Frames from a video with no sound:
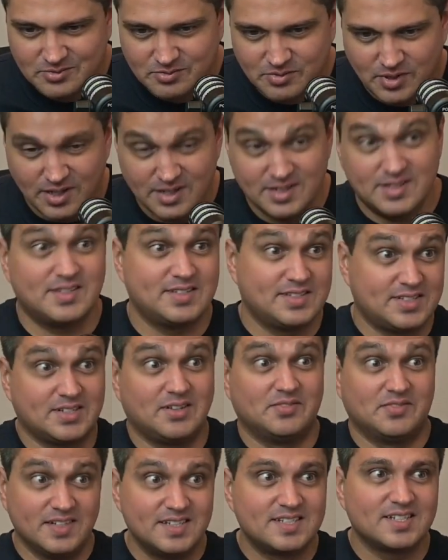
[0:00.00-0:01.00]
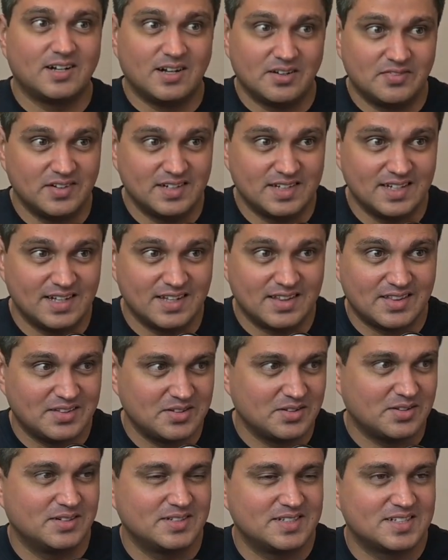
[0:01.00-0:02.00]
her stuff is life and death,
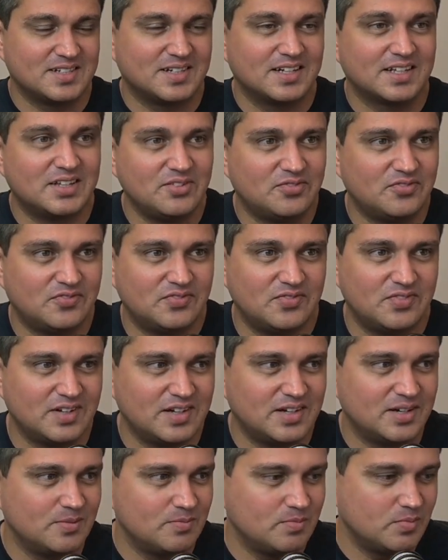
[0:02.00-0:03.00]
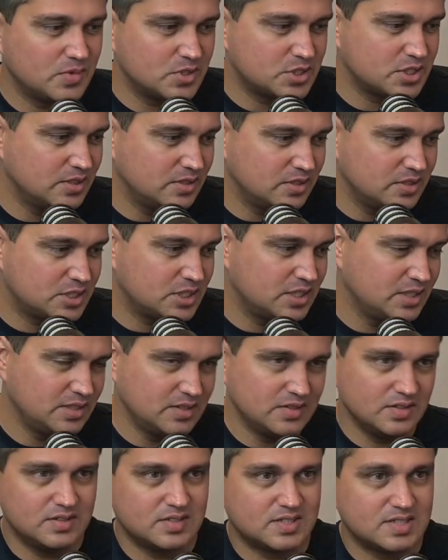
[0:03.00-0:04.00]
because like if
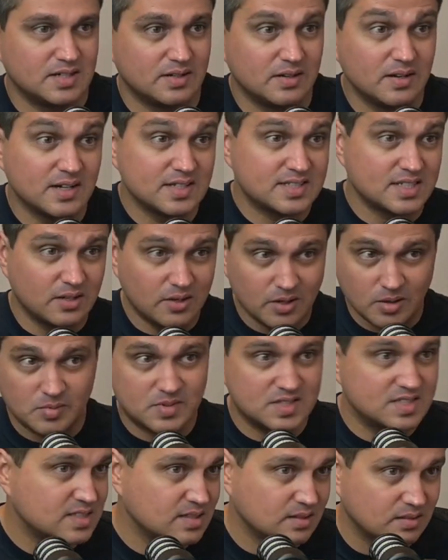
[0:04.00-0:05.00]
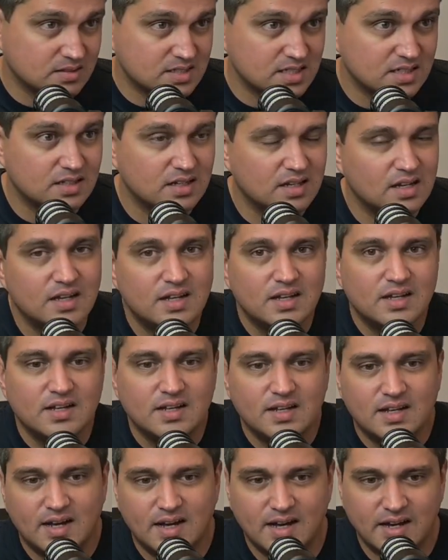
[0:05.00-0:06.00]
she's a nursing home consultant,
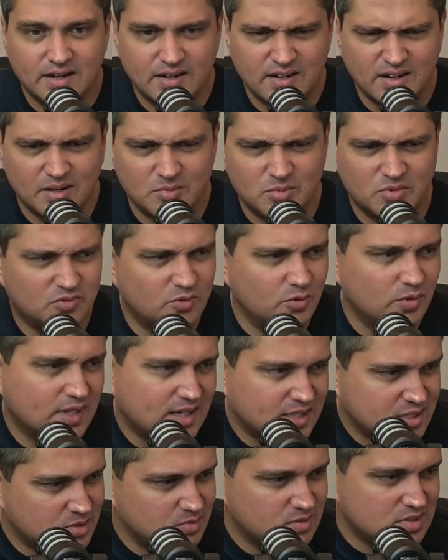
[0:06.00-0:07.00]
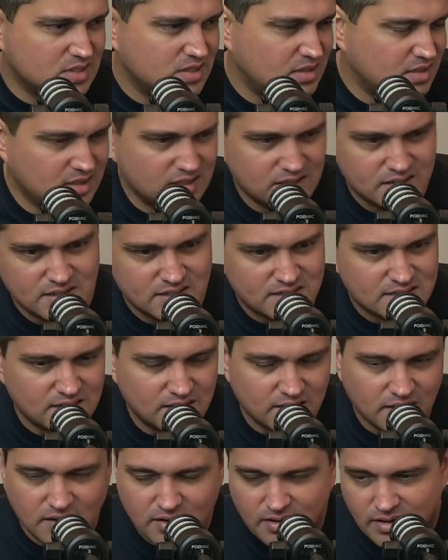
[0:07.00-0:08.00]
and like before that she was a nurse in
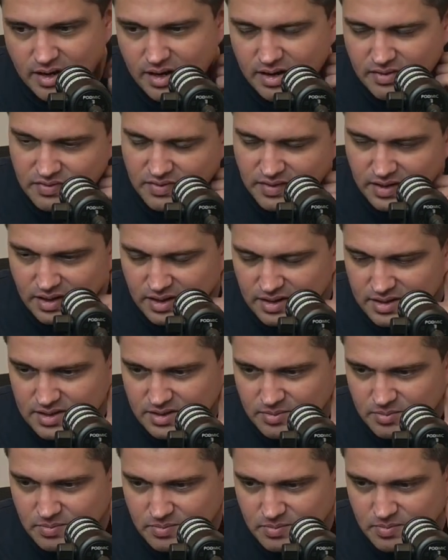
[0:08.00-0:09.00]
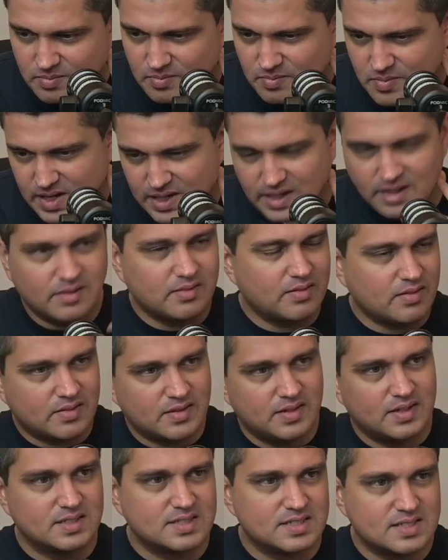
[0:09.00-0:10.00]
the RAF and many other
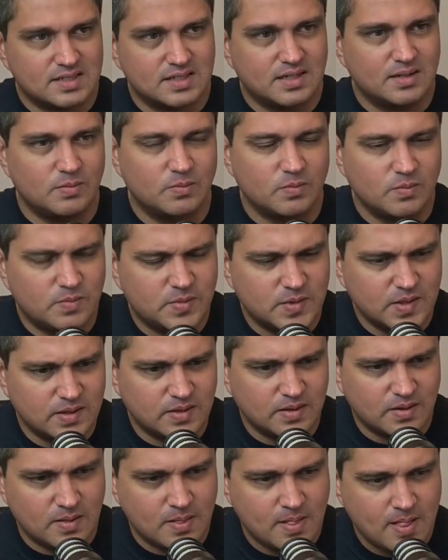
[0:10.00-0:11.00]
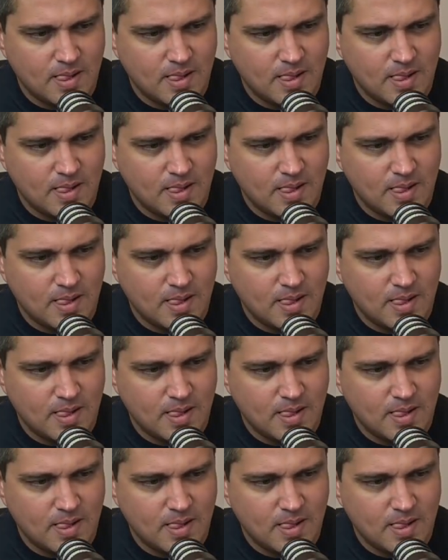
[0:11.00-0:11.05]
things. But